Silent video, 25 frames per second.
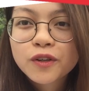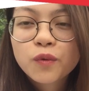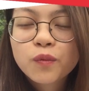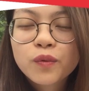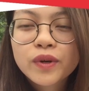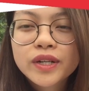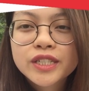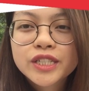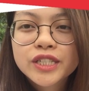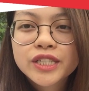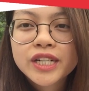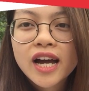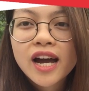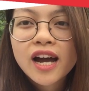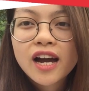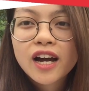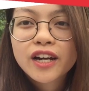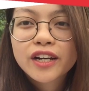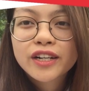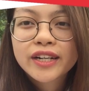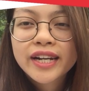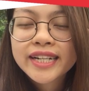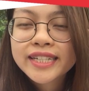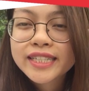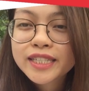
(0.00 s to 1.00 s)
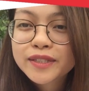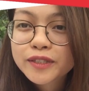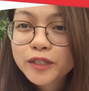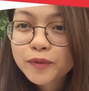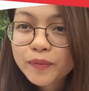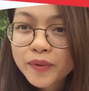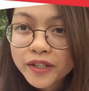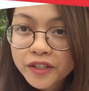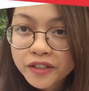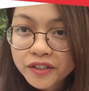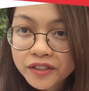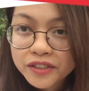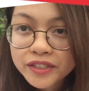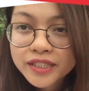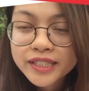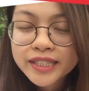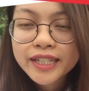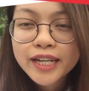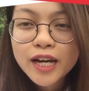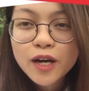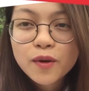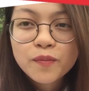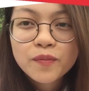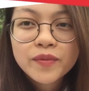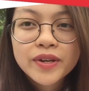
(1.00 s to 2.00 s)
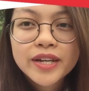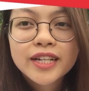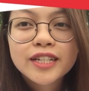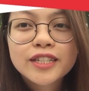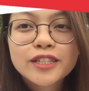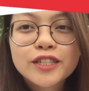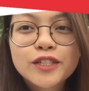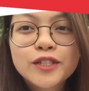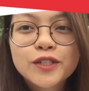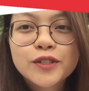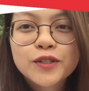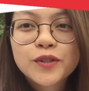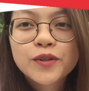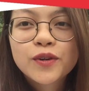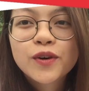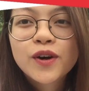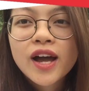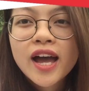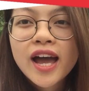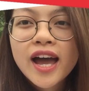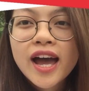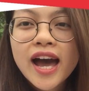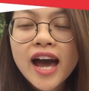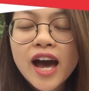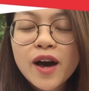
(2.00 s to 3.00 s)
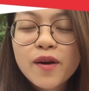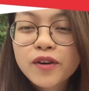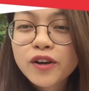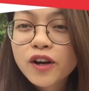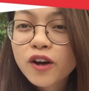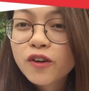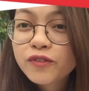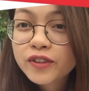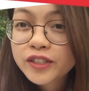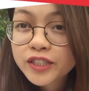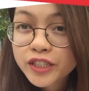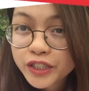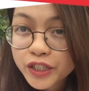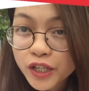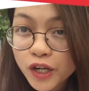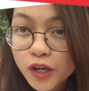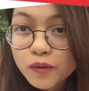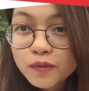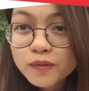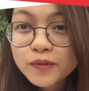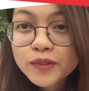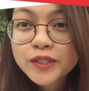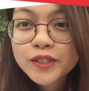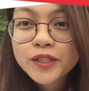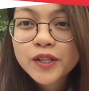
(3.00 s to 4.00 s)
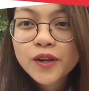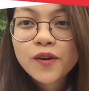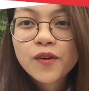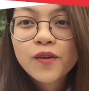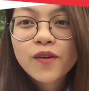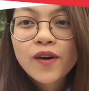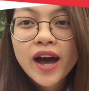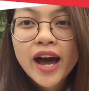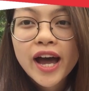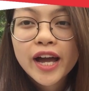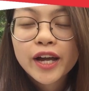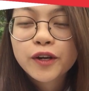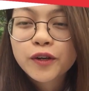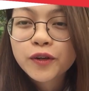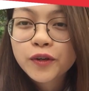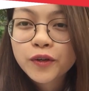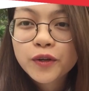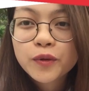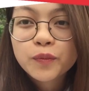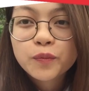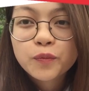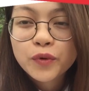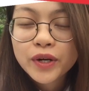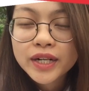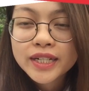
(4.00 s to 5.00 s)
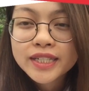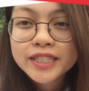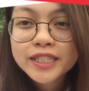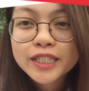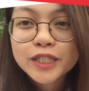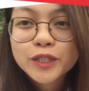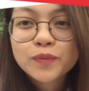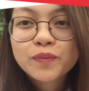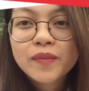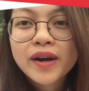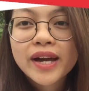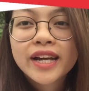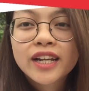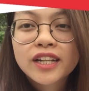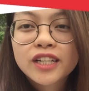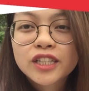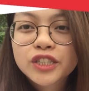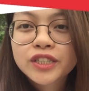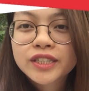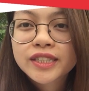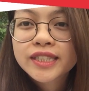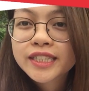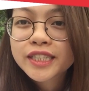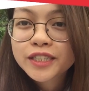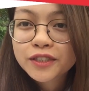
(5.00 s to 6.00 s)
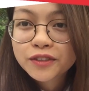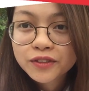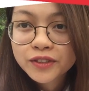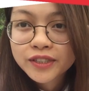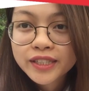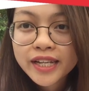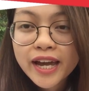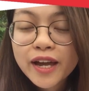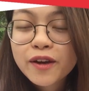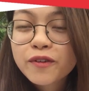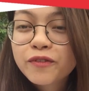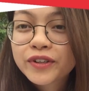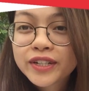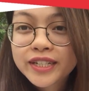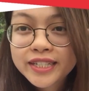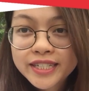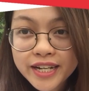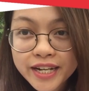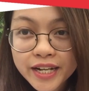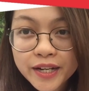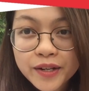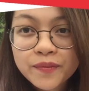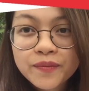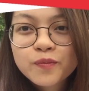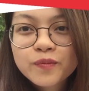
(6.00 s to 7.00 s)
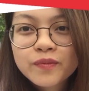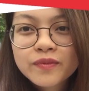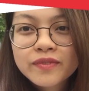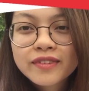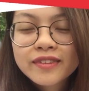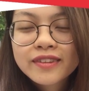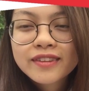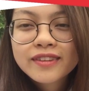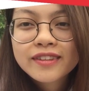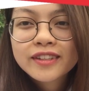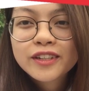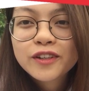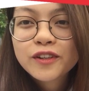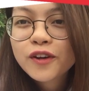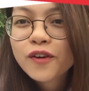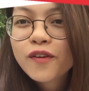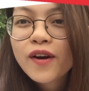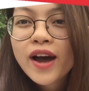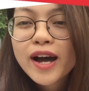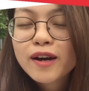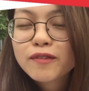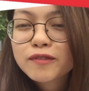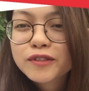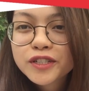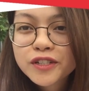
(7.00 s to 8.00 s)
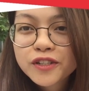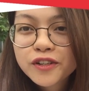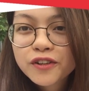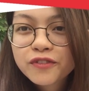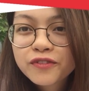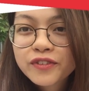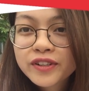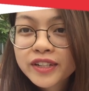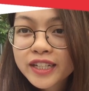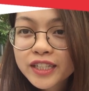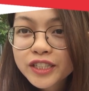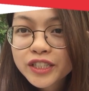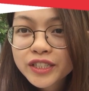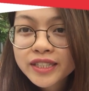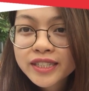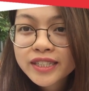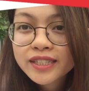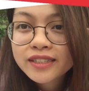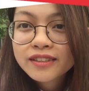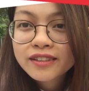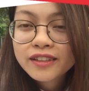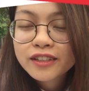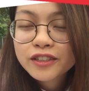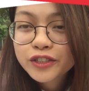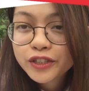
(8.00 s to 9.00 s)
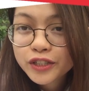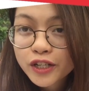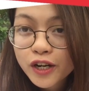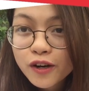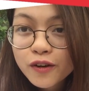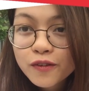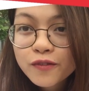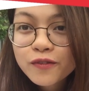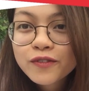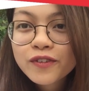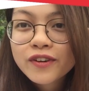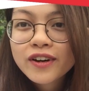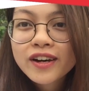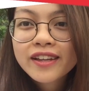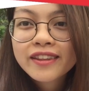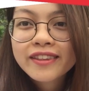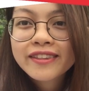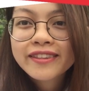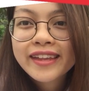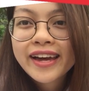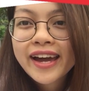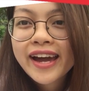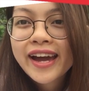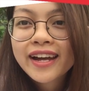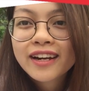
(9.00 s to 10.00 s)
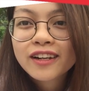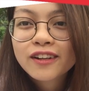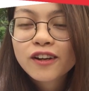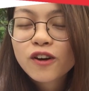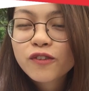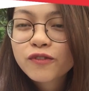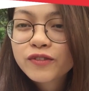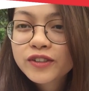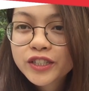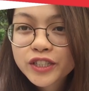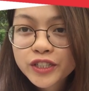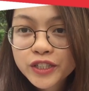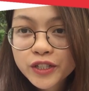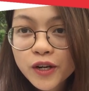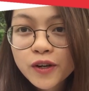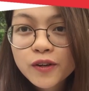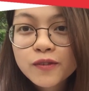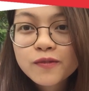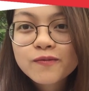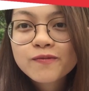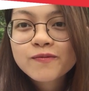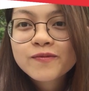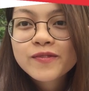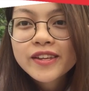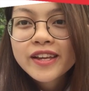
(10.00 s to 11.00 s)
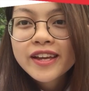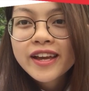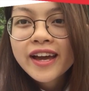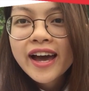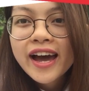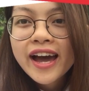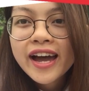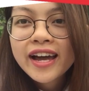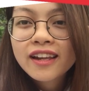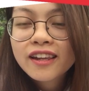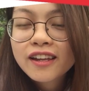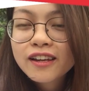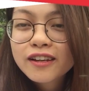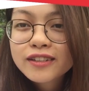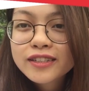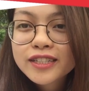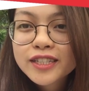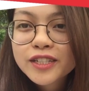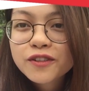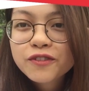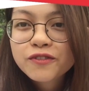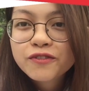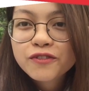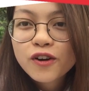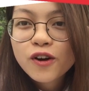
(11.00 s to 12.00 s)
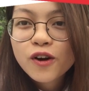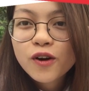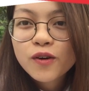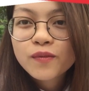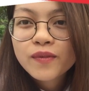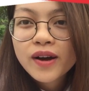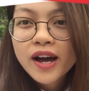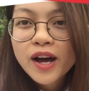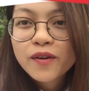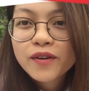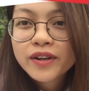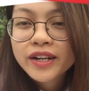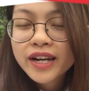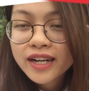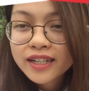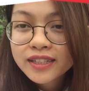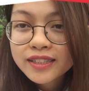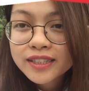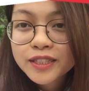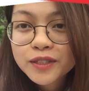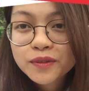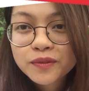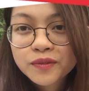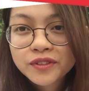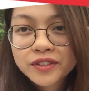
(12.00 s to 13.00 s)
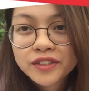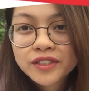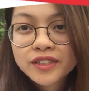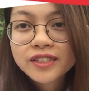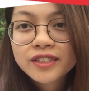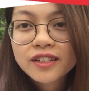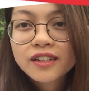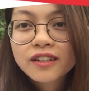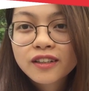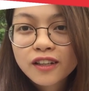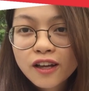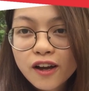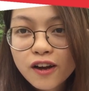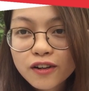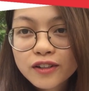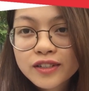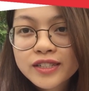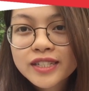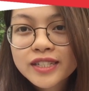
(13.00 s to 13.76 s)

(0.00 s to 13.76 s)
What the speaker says: which are native speakers coming to our coffee shop, so I could practice my English skills every day. You know, after finishing the job at that coffee shop, I learned from our customers a lot